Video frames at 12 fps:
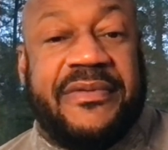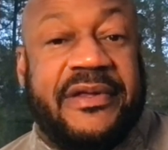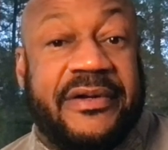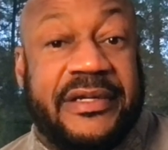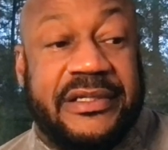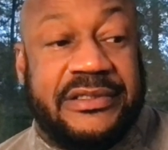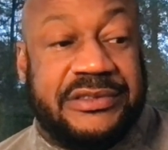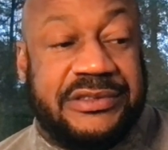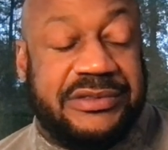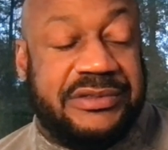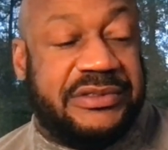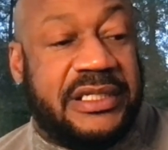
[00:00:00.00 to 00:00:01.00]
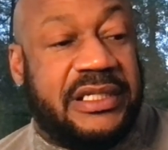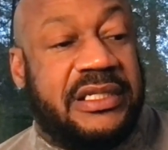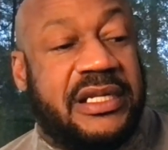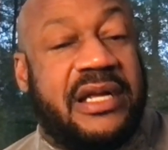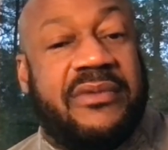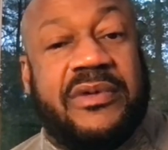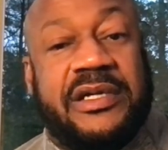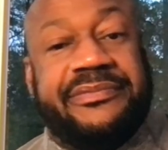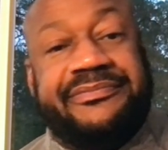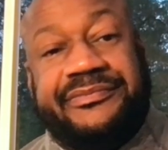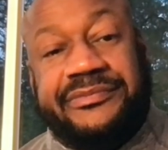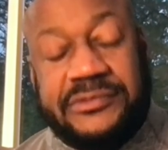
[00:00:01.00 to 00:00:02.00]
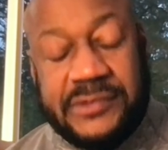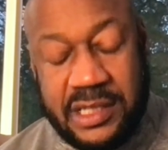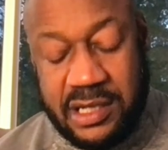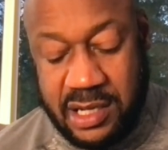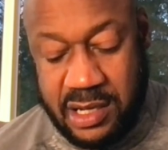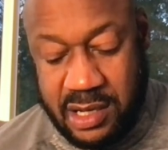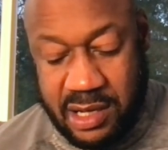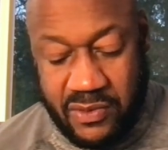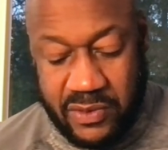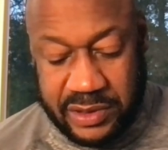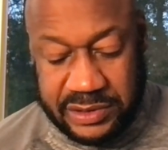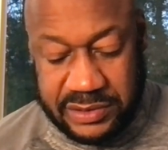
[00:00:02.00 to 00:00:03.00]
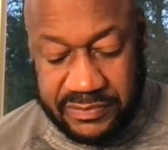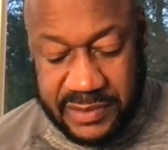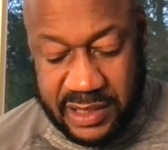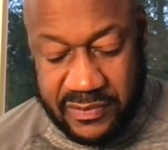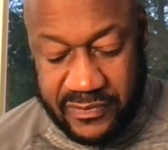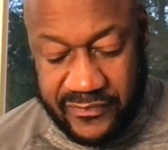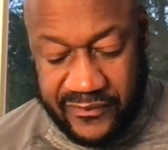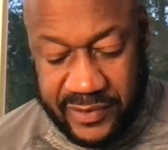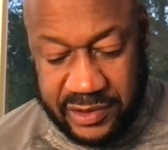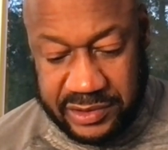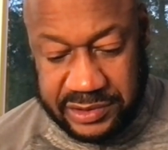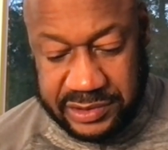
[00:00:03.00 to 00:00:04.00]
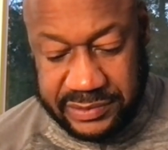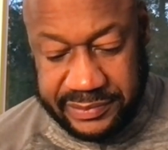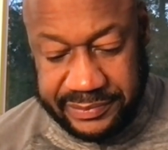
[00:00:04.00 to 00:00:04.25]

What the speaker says: We don't get to Tuesday anyway. I ordered some bedroom furniture